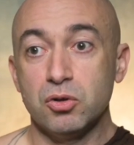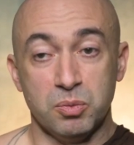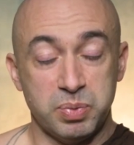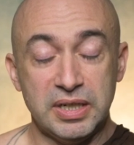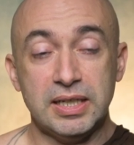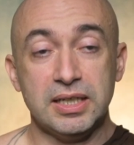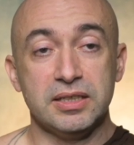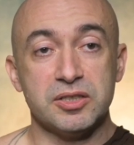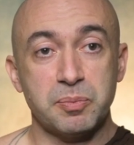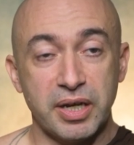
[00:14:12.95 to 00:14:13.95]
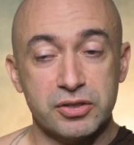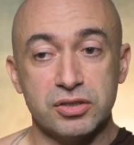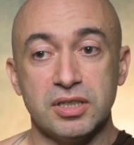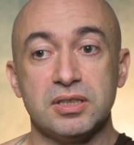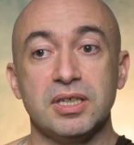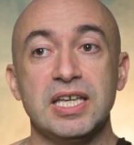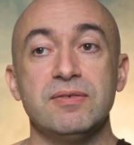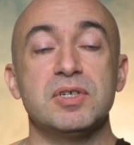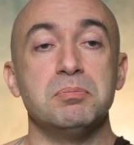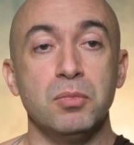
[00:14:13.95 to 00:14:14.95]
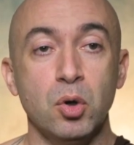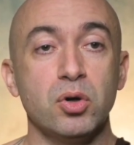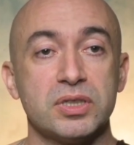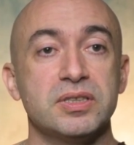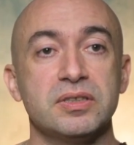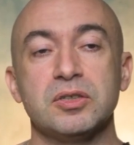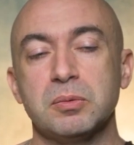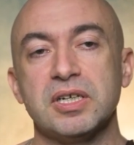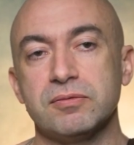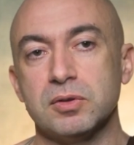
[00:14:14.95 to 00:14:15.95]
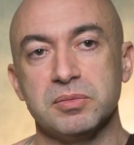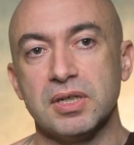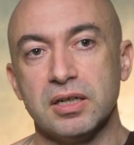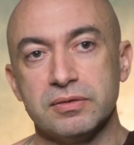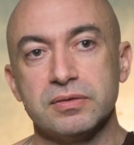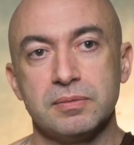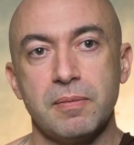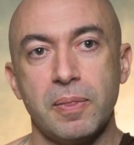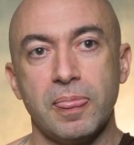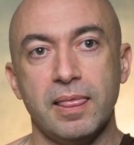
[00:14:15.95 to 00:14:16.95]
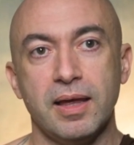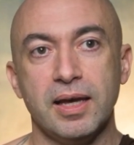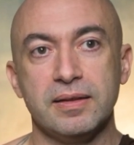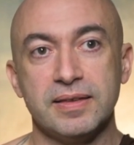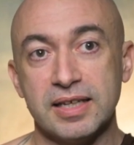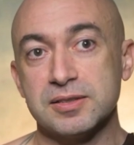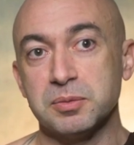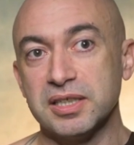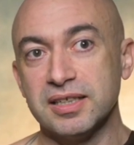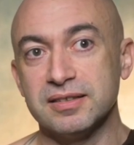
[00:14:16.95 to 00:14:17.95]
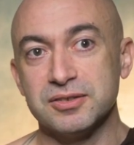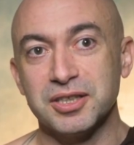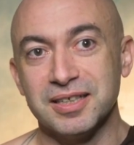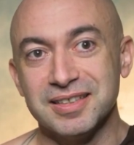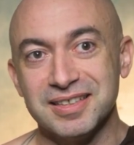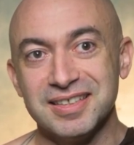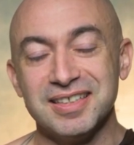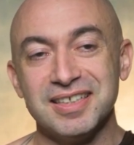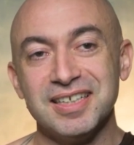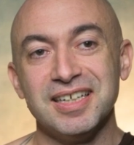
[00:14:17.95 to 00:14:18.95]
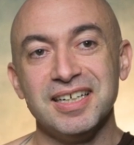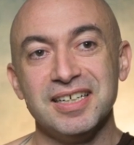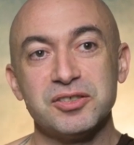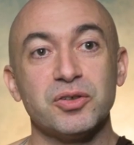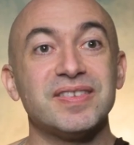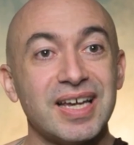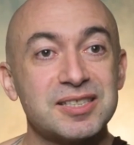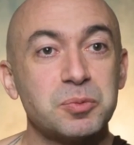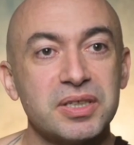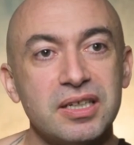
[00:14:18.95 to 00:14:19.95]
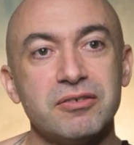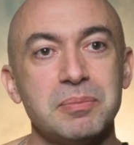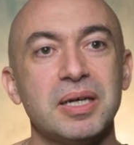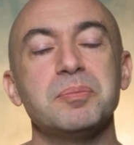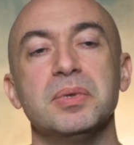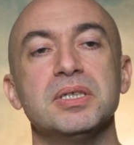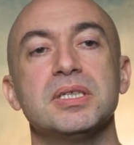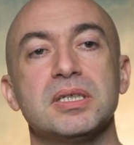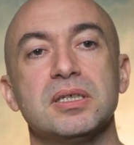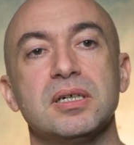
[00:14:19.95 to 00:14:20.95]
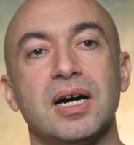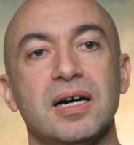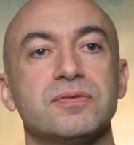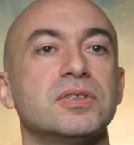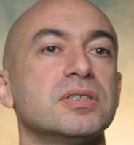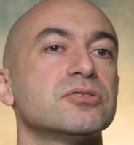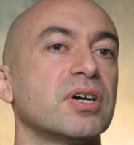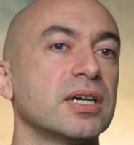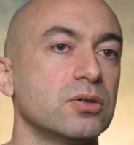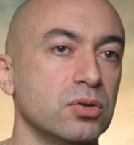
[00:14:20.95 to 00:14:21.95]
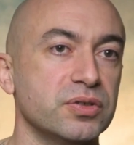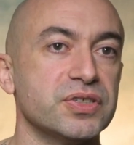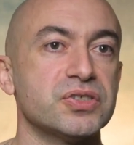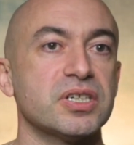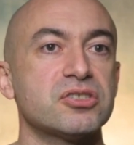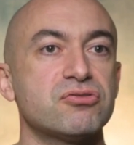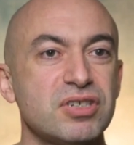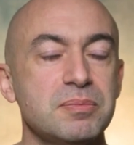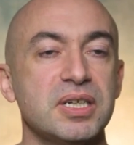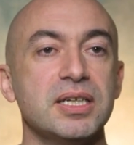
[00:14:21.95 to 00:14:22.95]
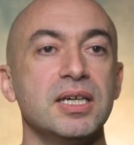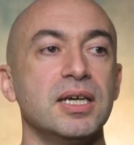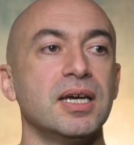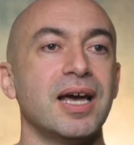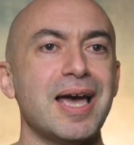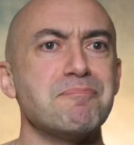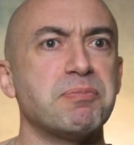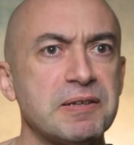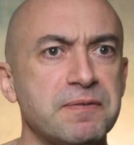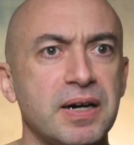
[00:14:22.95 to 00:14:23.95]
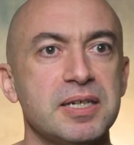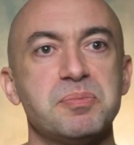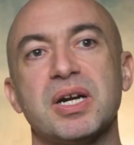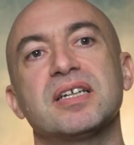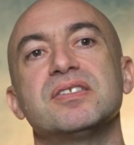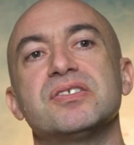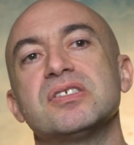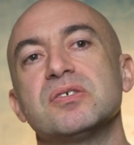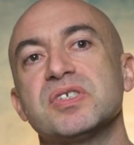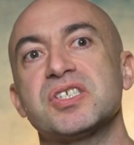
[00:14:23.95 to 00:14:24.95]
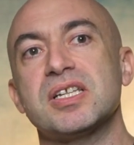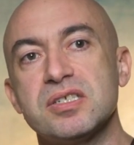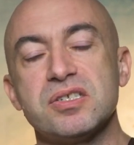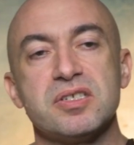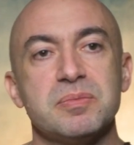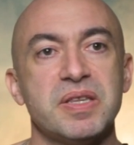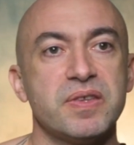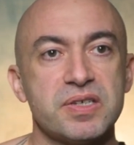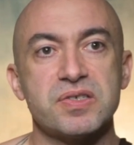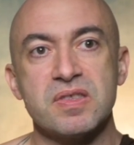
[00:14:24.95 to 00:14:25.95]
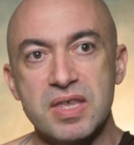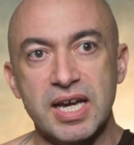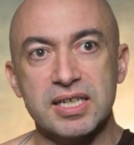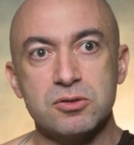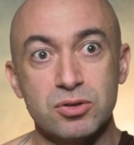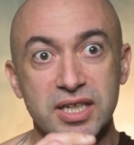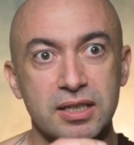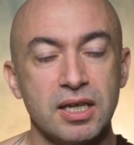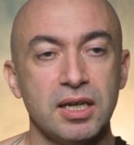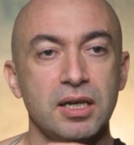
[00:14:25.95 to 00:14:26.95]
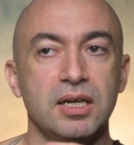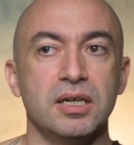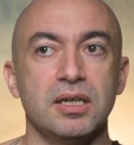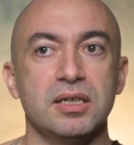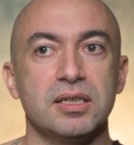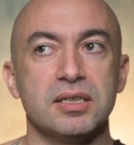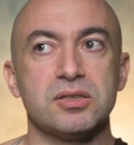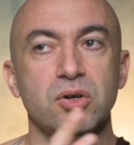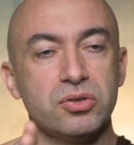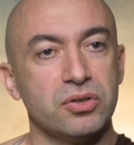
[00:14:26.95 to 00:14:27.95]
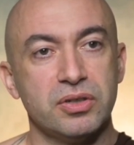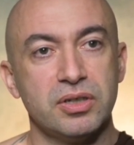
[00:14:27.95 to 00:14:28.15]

Completely dispassionate, even more turned away from the life. And that's where he entered jhana. So that's what he remembered after trying all these extremely amplified practices of asceticism and this and that he realized, hold on,